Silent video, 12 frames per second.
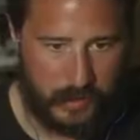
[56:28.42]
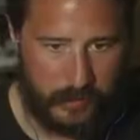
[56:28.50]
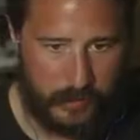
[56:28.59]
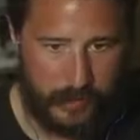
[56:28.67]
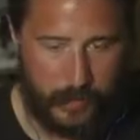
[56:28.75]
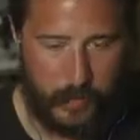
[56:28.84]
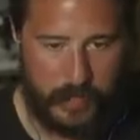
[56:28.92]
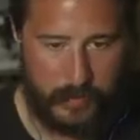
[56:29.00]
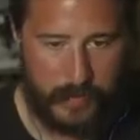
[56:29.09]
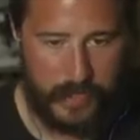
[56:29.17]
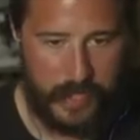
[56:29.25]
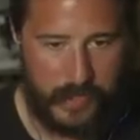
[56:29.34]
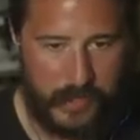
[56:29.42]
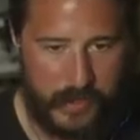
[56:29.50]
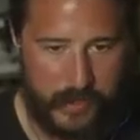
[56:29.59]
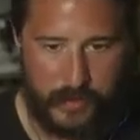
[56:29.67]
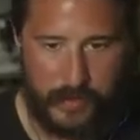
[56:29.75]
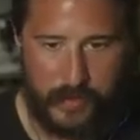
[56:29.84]
Few
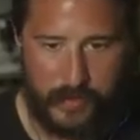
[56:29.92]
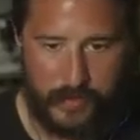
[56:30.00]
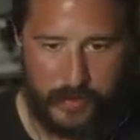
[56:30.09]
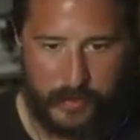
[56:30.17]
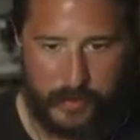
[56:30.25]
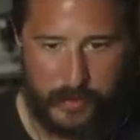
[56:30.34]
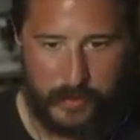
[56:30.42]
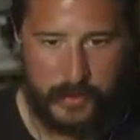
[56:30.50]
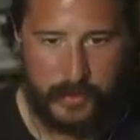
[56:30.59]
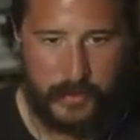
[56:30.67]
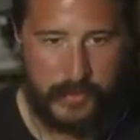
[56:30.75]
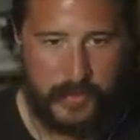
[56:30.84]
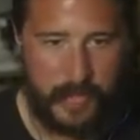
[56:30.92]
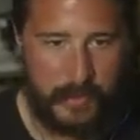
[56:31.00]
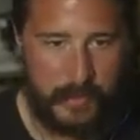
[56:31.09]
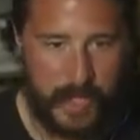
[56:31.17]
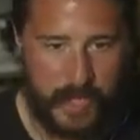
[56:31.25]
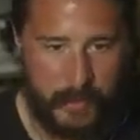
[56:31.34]
recommendations. Trust Me I'm
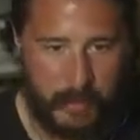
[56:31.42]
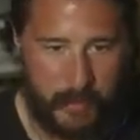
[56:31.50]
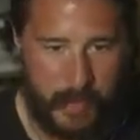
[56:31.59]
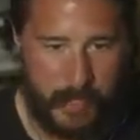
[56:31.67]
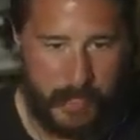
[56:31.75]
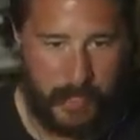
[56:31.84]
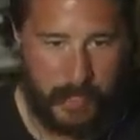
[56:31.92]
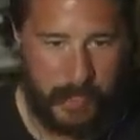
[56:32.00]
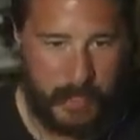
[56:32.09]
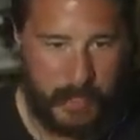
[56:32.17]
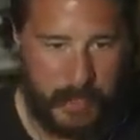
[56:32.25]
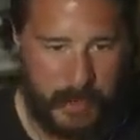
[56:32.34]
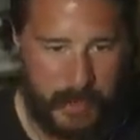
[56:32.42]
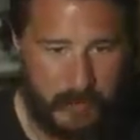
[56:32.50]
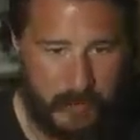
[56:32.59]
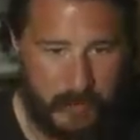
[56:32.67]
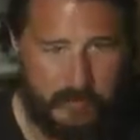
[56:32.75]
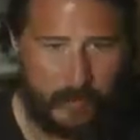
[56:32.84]
Lying by Ryan Holiday.
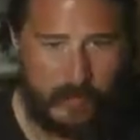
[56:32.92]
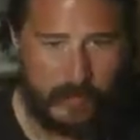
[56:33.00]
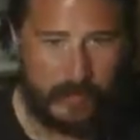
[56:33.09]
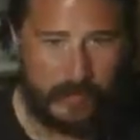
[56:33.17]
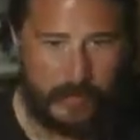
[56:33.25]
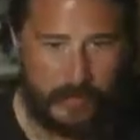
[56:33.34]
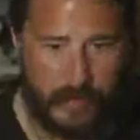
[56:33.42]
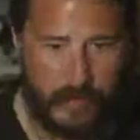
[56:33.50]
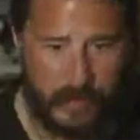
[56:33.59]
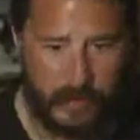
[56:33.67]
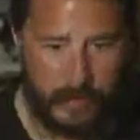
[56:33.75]
What the fuck?